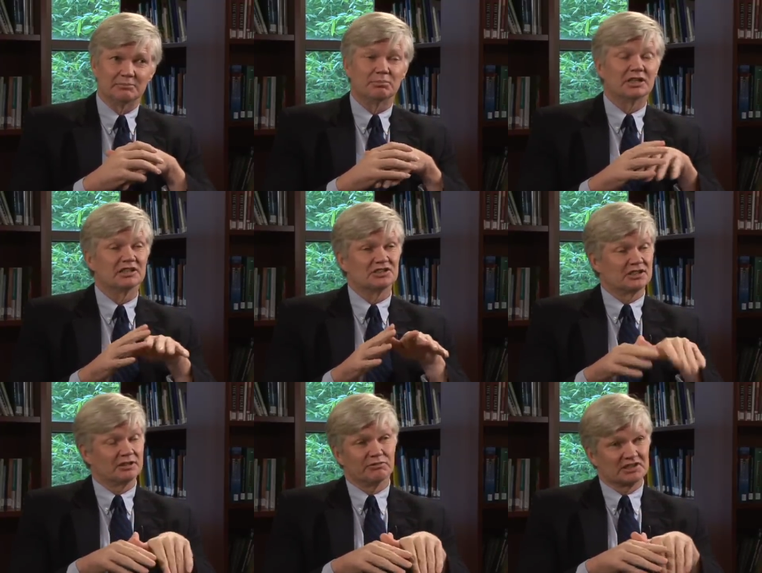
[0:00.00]
it because
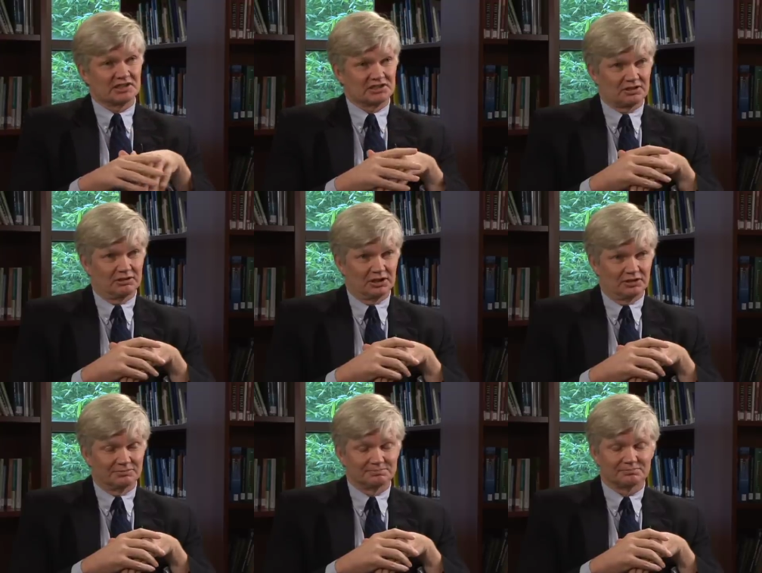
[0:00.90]
their risk is so low.